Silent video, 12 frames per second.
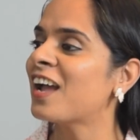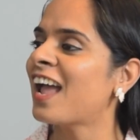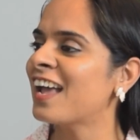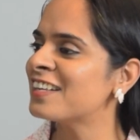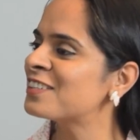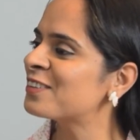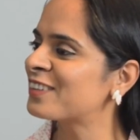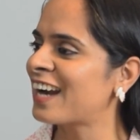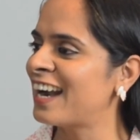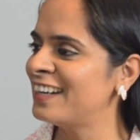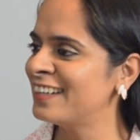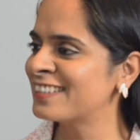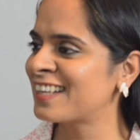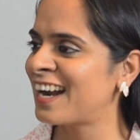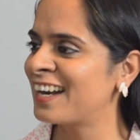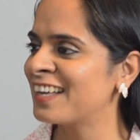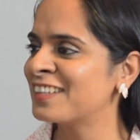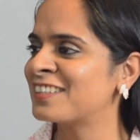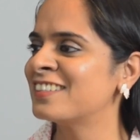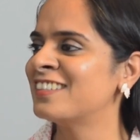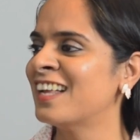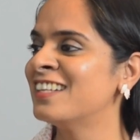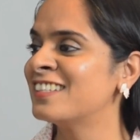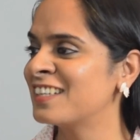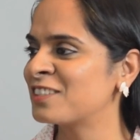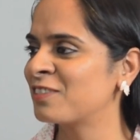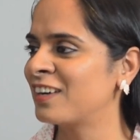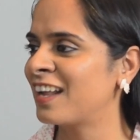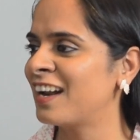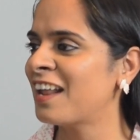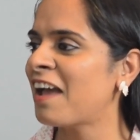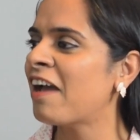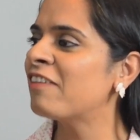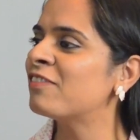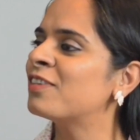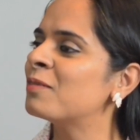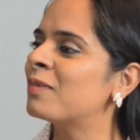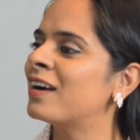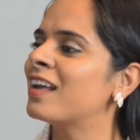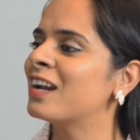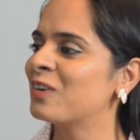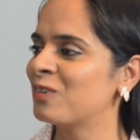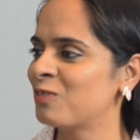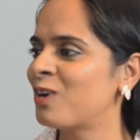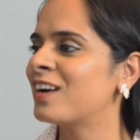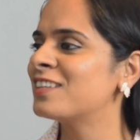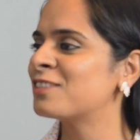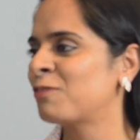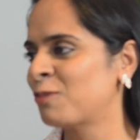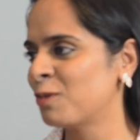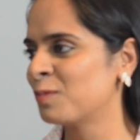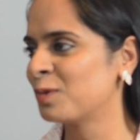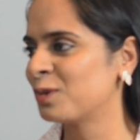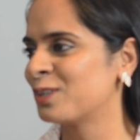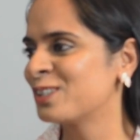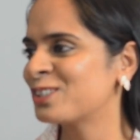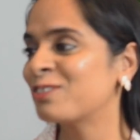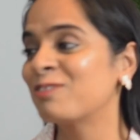As you rightly said, it's a Gen Z's word, and everybody knows what is a FOMO. So